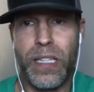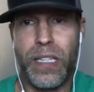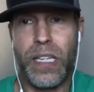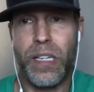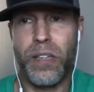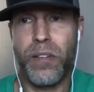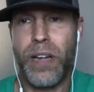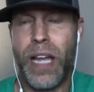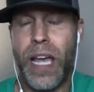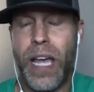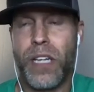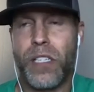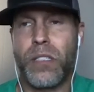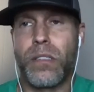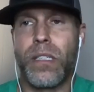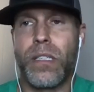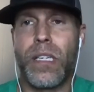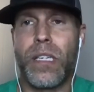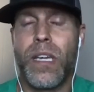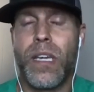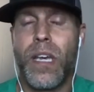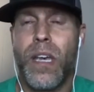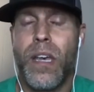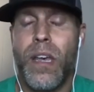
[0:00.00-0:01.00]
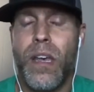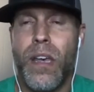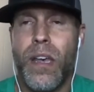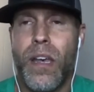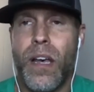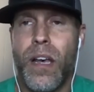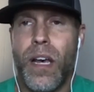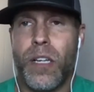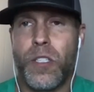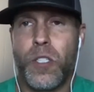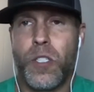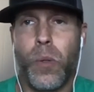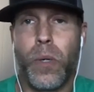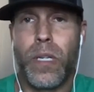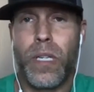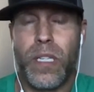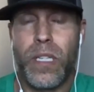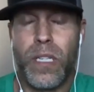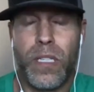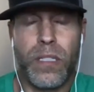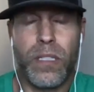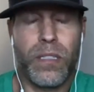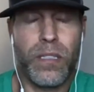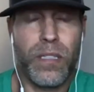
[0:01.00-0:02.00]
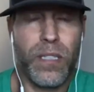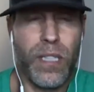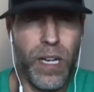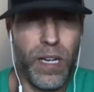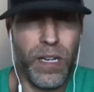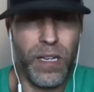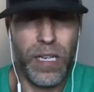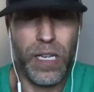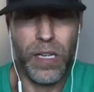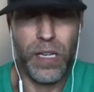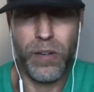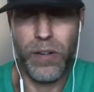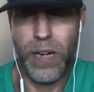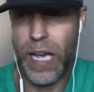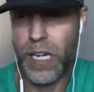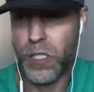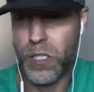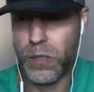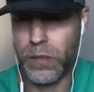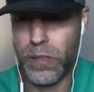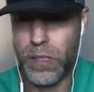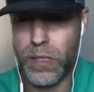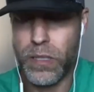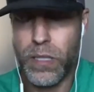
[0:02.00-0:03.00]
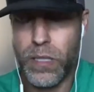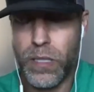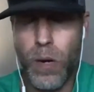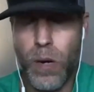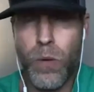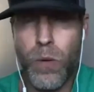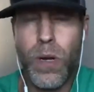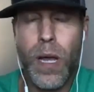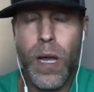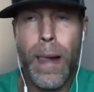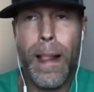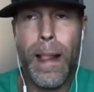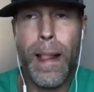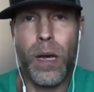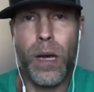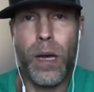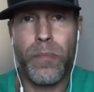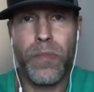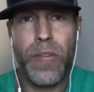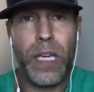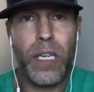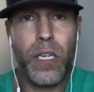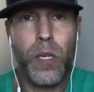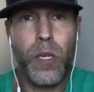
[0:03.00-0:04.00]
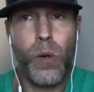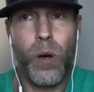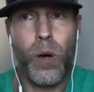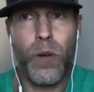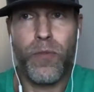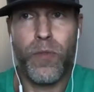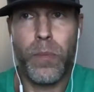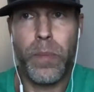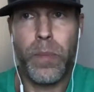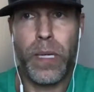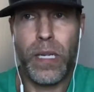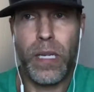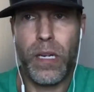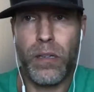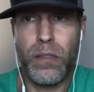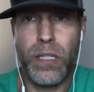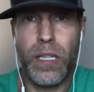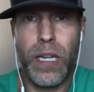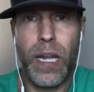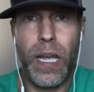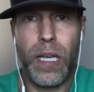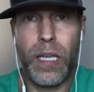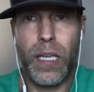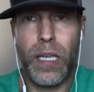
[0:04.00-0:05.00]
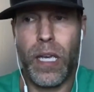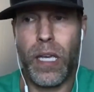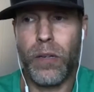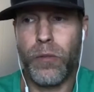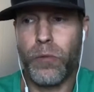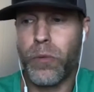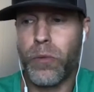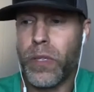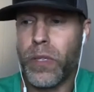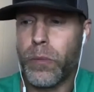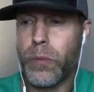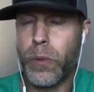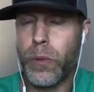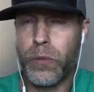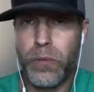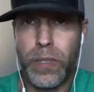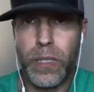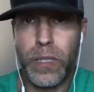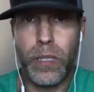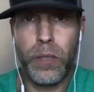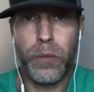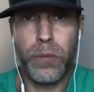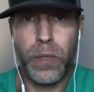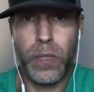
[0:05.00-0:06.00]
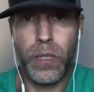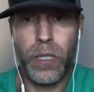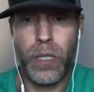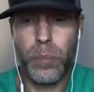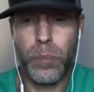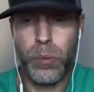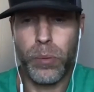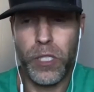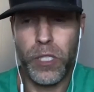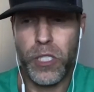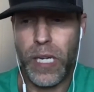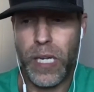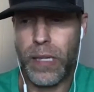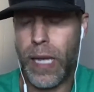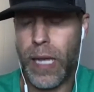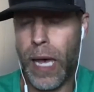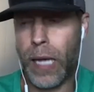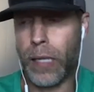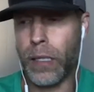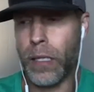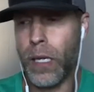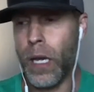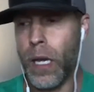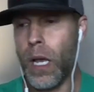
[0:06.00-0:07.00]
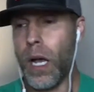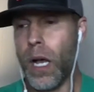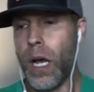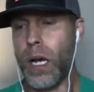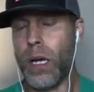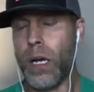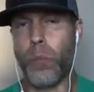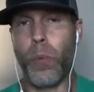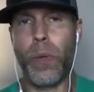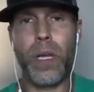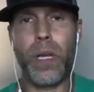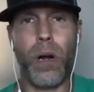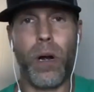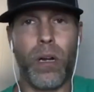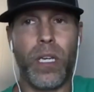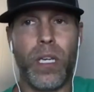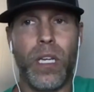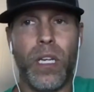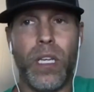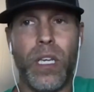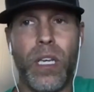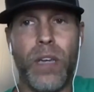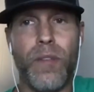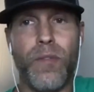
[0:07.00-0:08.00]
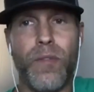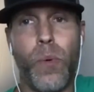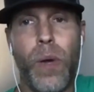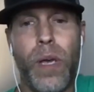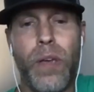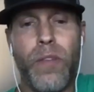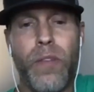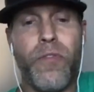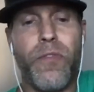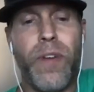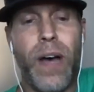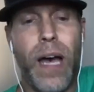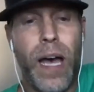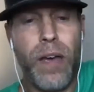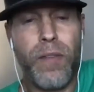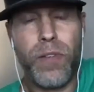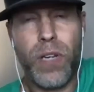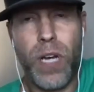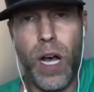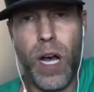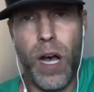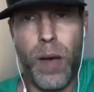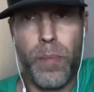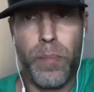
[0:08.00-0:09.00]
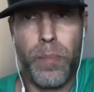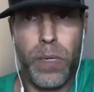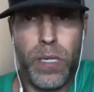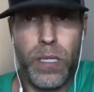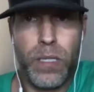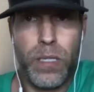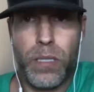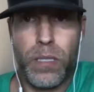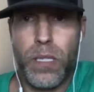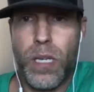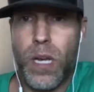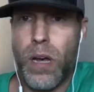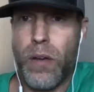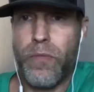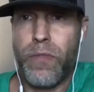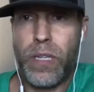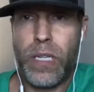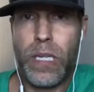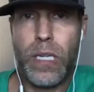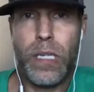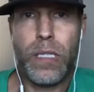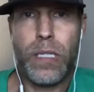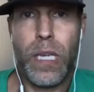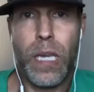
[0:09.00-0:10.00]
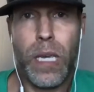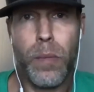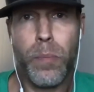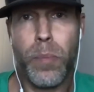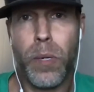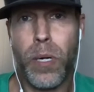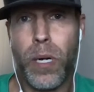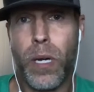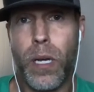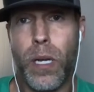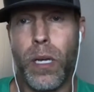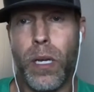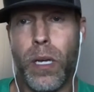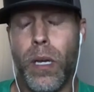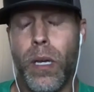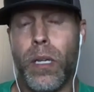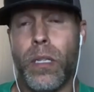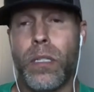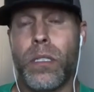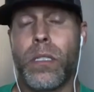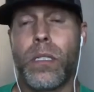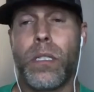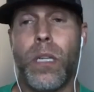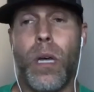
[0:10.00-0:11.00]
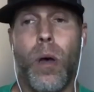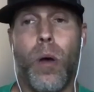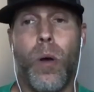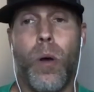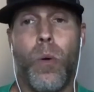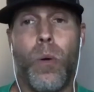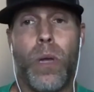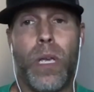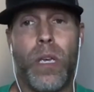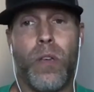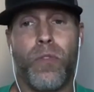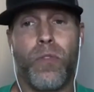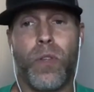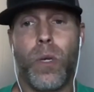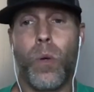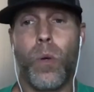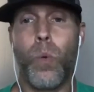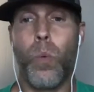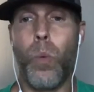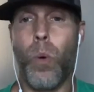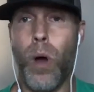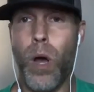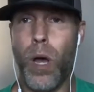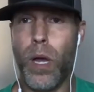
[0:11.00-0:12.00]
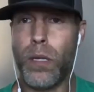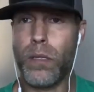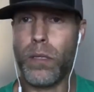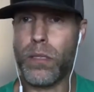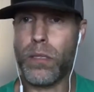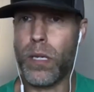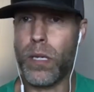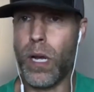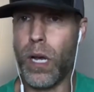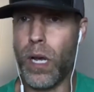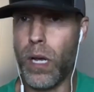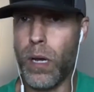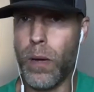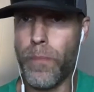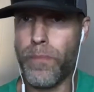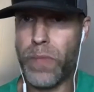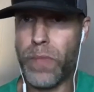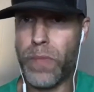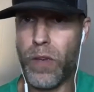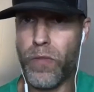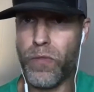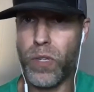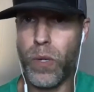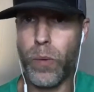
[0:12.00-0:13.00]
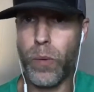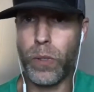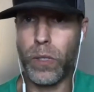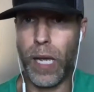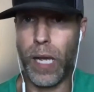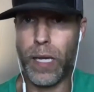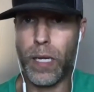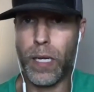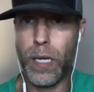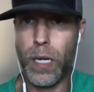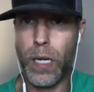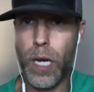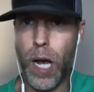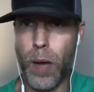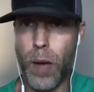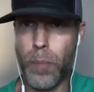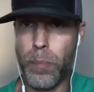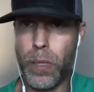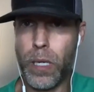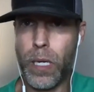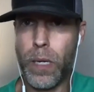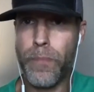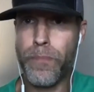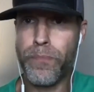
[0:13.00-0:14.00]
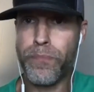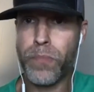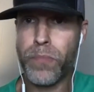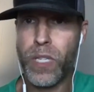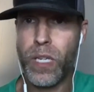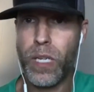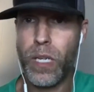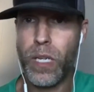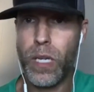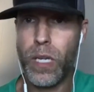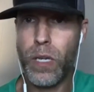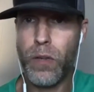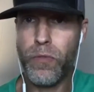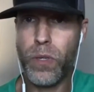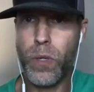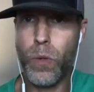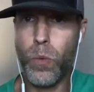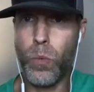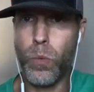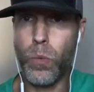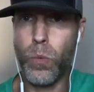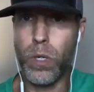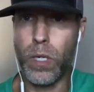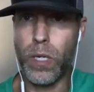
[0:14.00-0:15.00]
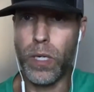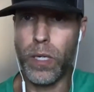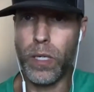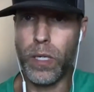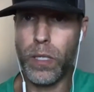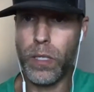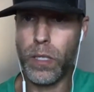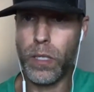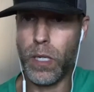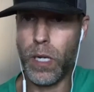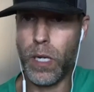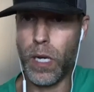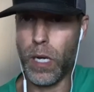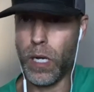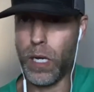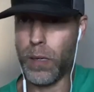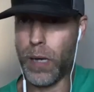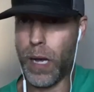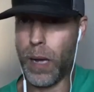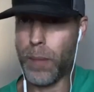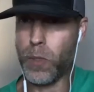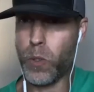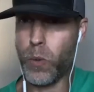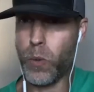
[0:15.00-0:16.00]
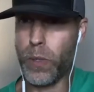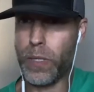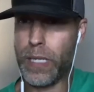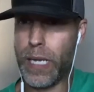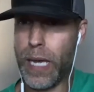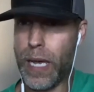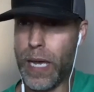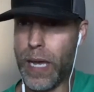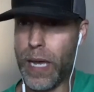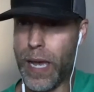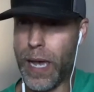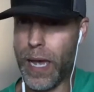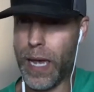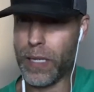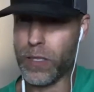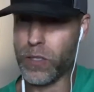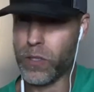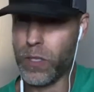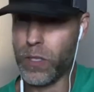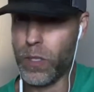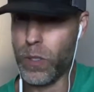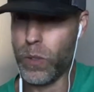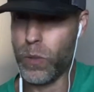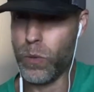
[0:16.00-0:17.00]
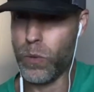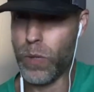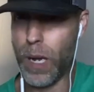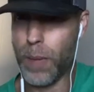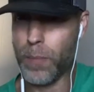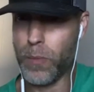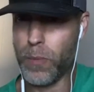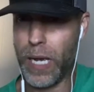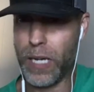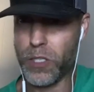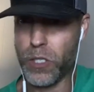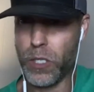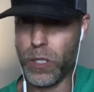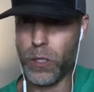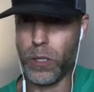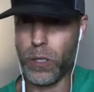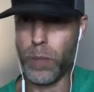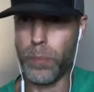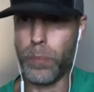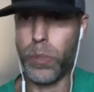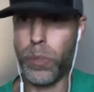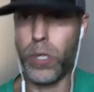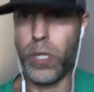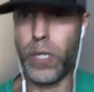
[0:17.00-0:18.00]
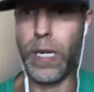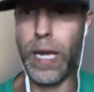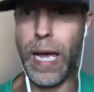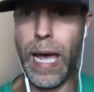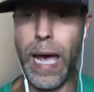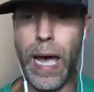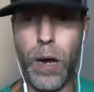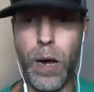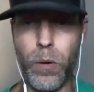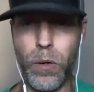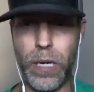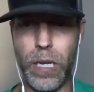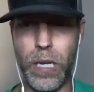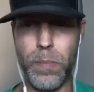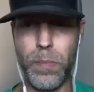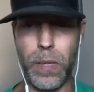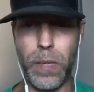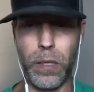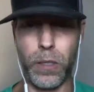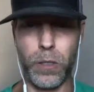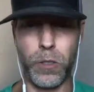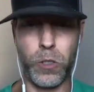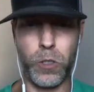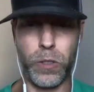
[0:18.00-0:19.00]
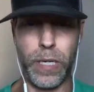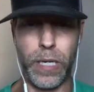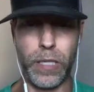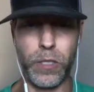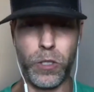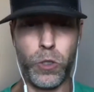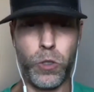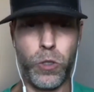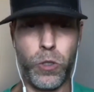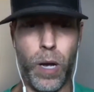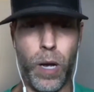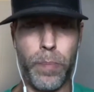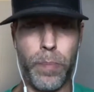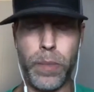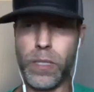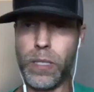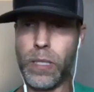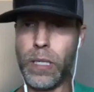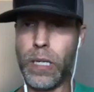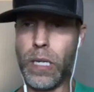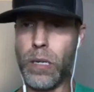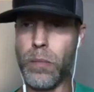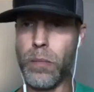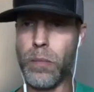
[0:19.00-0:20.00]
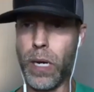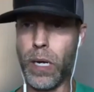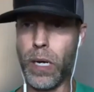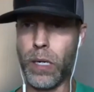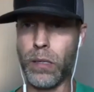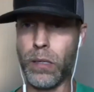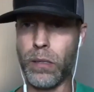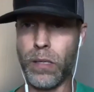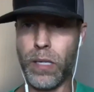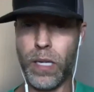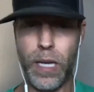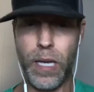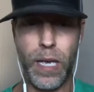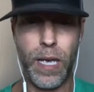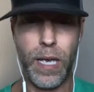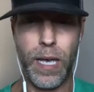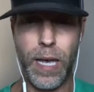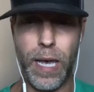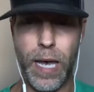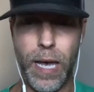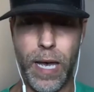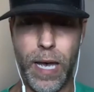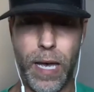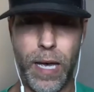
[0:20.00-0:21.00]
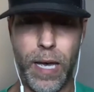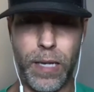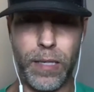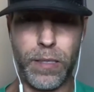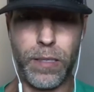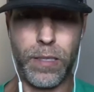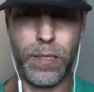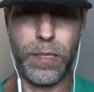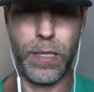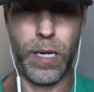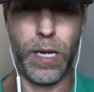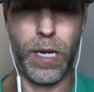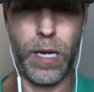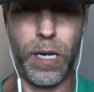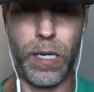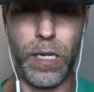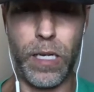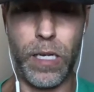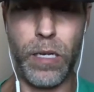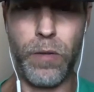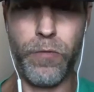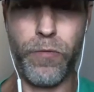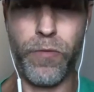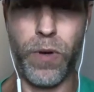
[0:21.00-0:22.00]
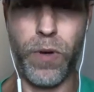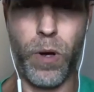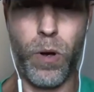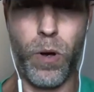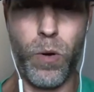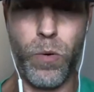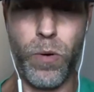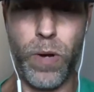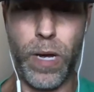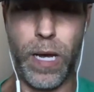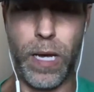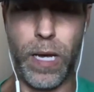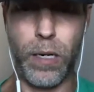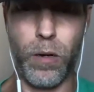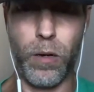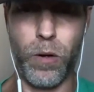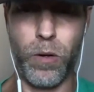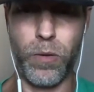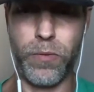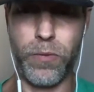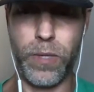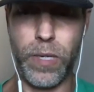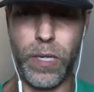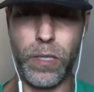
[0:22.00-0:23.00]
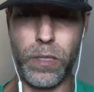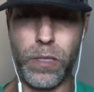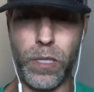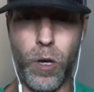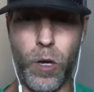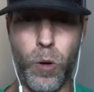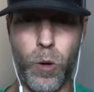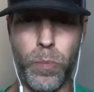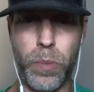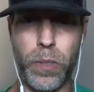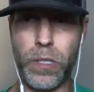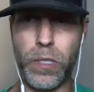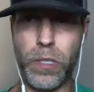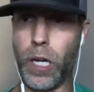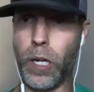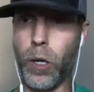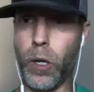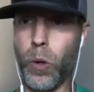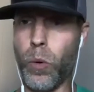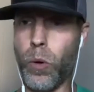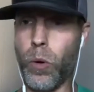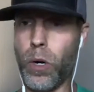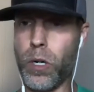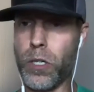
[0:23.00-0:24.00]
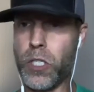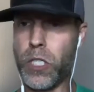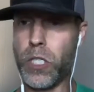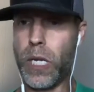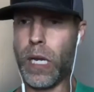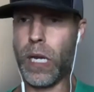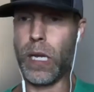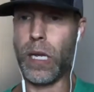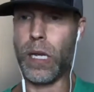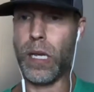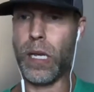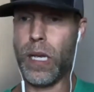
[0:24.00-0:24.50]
internationally. Uh, joining us uh, internationally. So um, thank you all for being here today again. Re we really, really appreciate that. Um, we are going to give away five copies of Vicky's ebook. So if you want, um, if you would like a copy, if you would, uh, I'm going to ask you, I'm actually going to put our email address, drop us an email at uh, info at allthingsopen.org